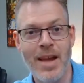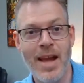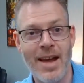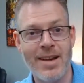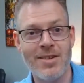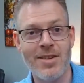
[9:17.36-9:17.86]

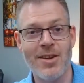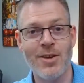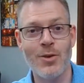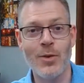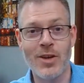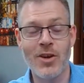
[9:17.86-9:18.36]
And
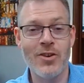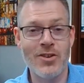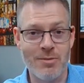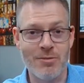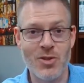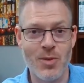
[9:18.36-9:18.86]
you encourage
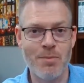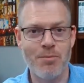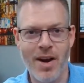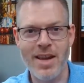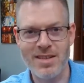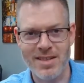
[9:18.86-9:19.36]
them just to
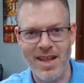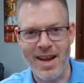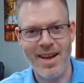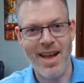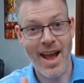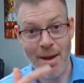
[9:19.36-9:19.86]
embrace that
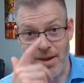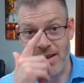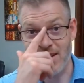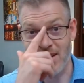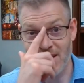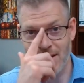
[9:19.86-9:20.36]

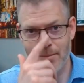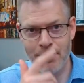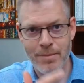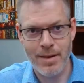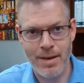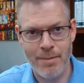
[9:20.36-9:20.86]
habit.
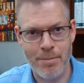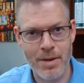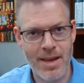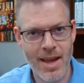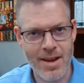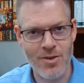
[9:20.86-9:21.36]
Uh, but
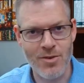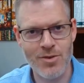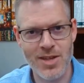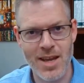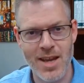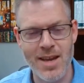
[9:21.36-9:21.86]
again, you
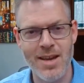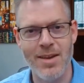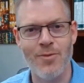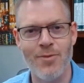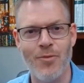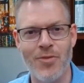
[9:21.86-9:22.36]
see
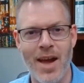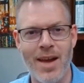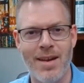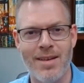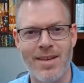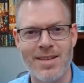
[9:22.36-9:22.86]

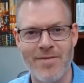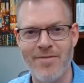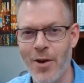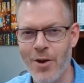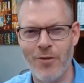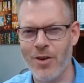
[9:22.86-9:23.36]
that is a
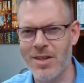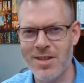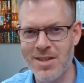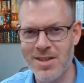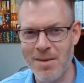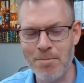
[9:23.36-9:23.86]
very, very
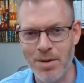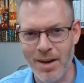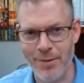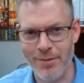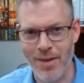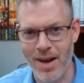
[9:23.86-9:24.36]

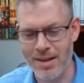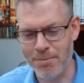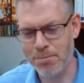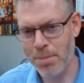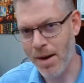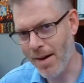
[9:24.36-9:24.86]
simplified
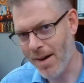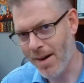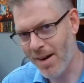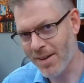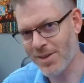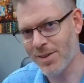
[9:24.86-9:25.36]

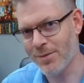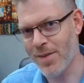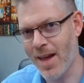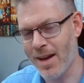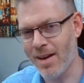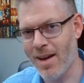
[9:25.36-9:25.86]
part of
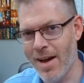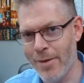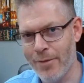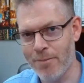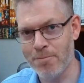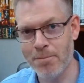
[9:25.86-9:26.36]
their
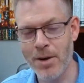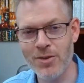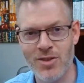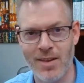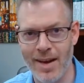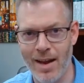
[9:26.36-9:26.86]
life.
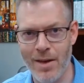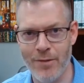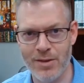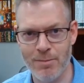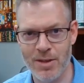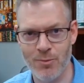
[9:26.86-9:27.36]
Most of their life
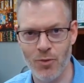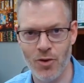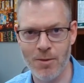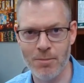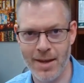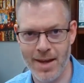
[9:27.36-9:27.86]
is much more
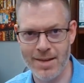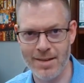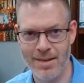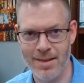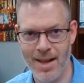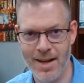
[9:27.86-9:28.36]
complicated
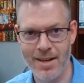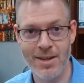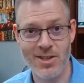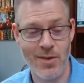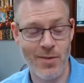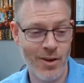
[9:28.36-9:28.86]
than that.
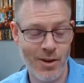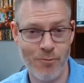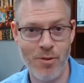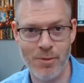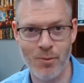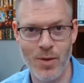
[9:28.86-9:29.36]
So if they've got a
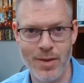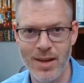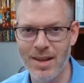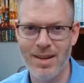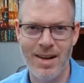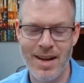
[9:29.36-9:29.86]
problem with,
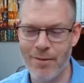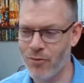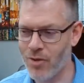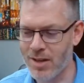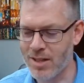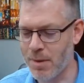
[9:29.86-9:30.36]
I never
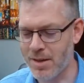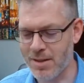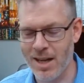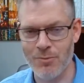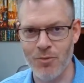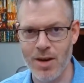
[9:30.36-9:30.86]
really spend
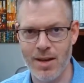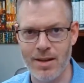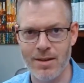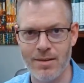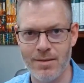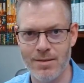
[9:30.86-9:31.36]
time reading and